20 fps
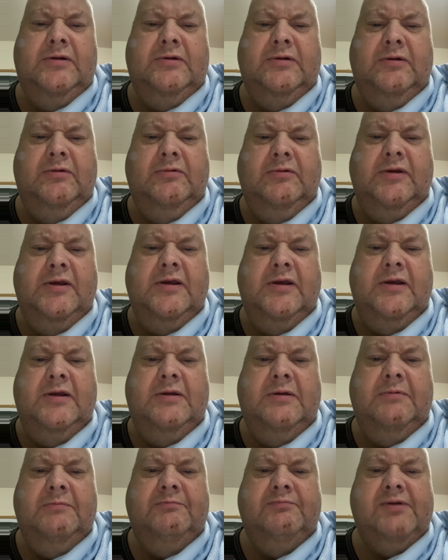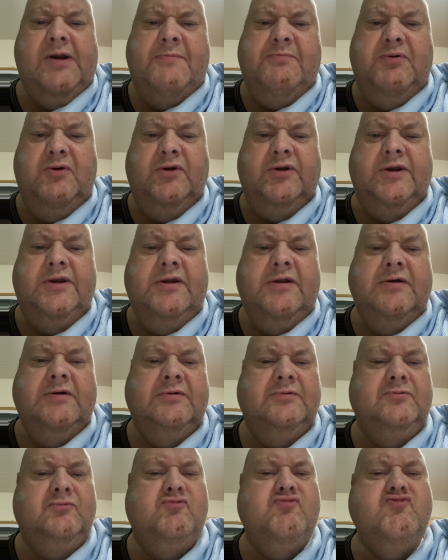Oh, yeah. Bread pudding.
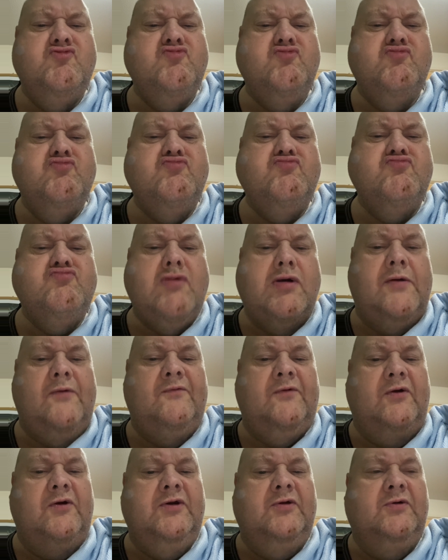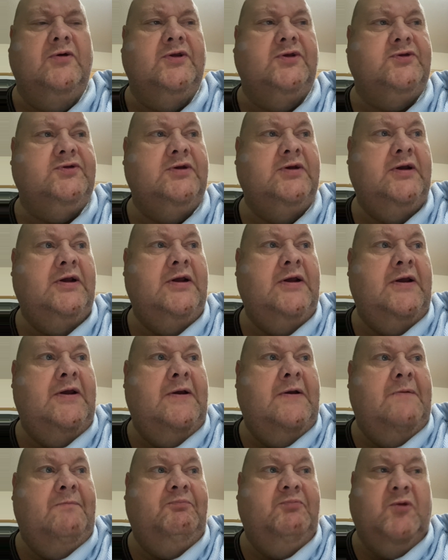Very nice.
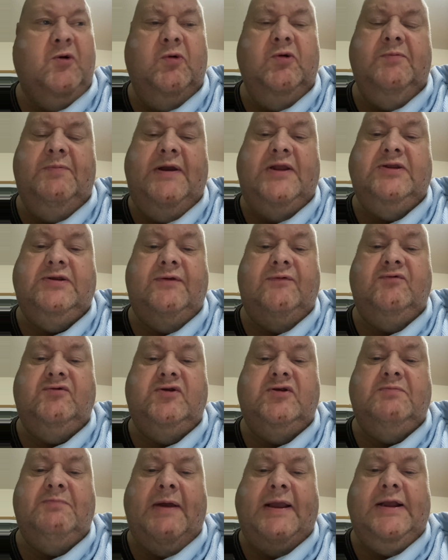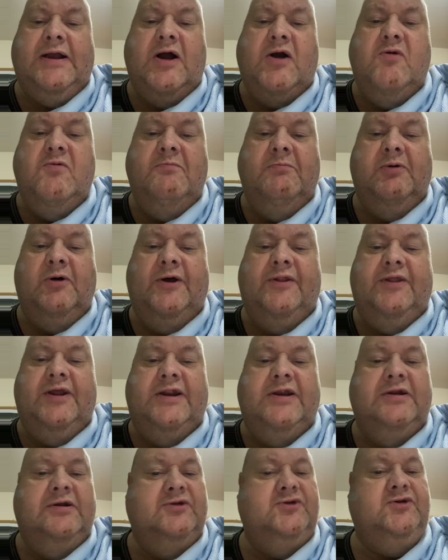All depends if she's back home by
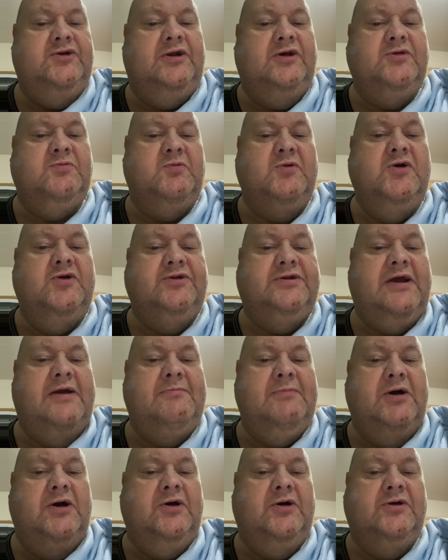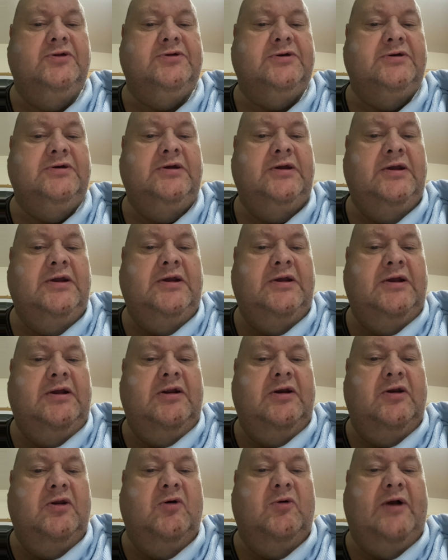then. She does work damn hard.
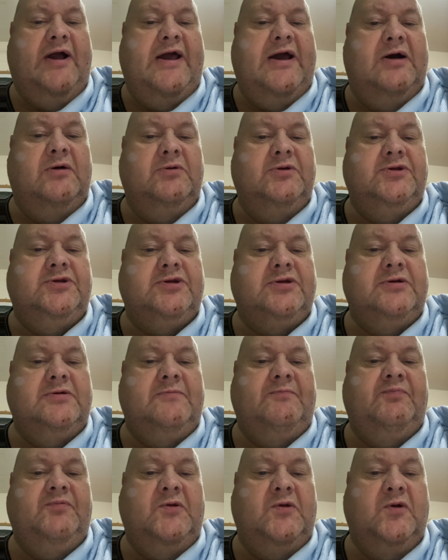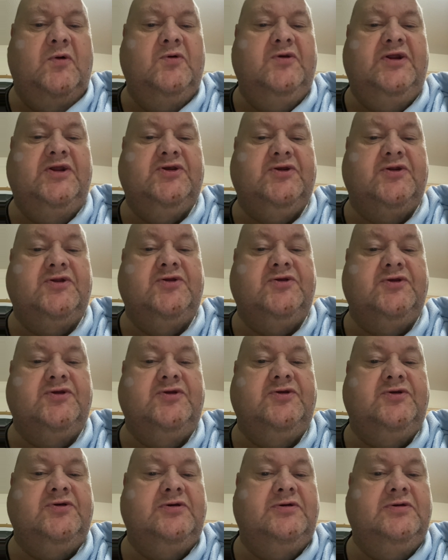Long hours. Long
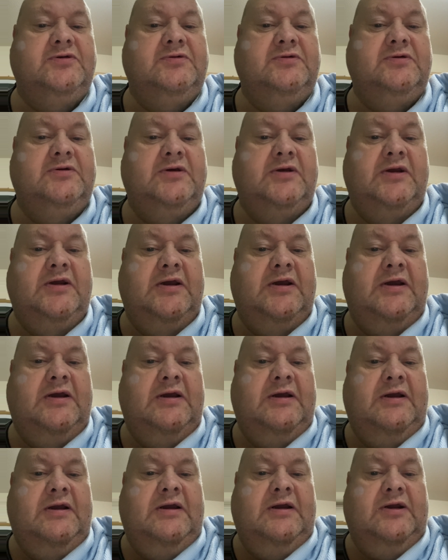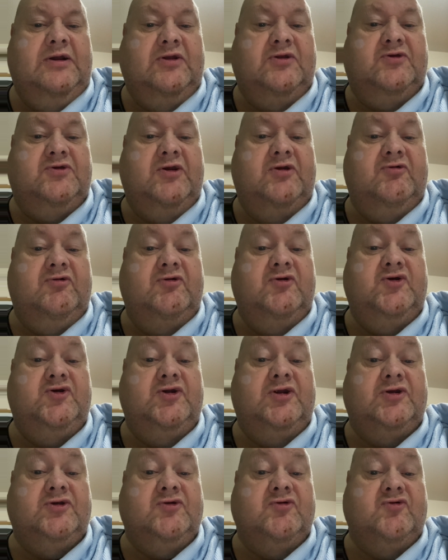distances. Considering she
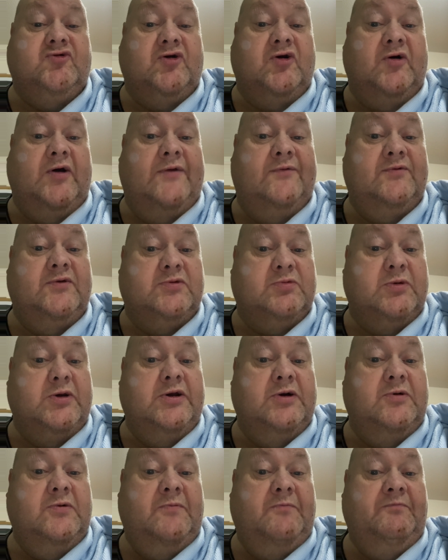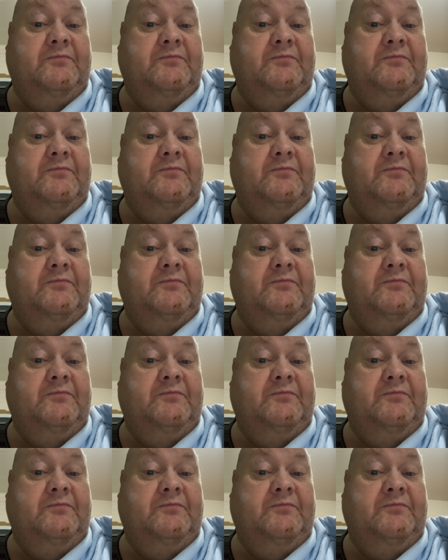doesn't drive as well.